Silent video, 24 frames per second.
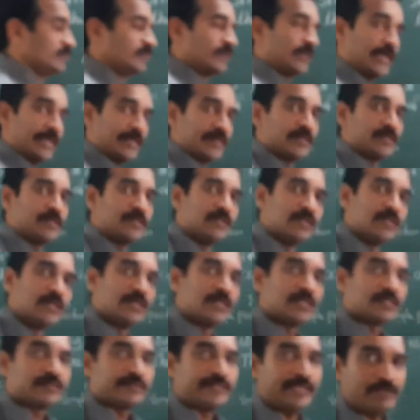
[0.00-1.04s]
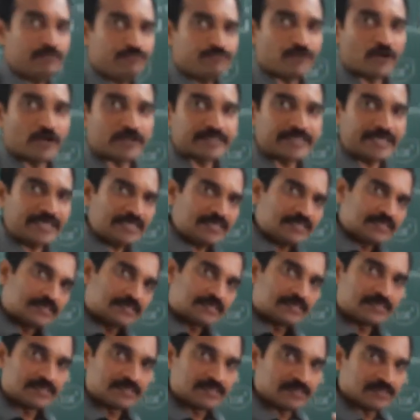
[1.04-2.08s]
Right. Then for the
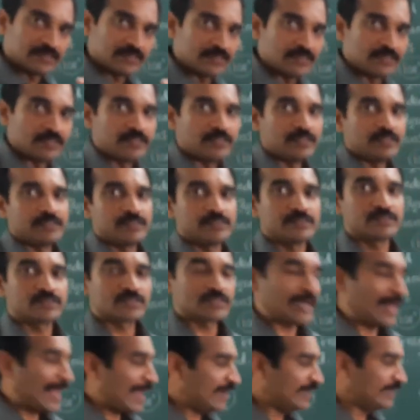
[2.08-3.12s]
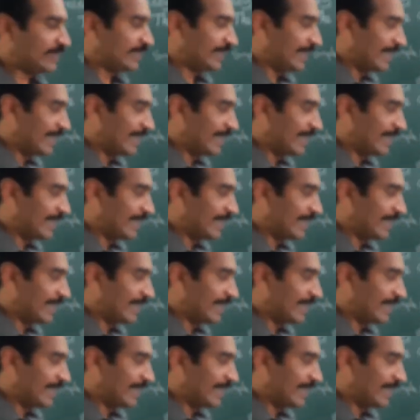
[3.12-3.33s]
slant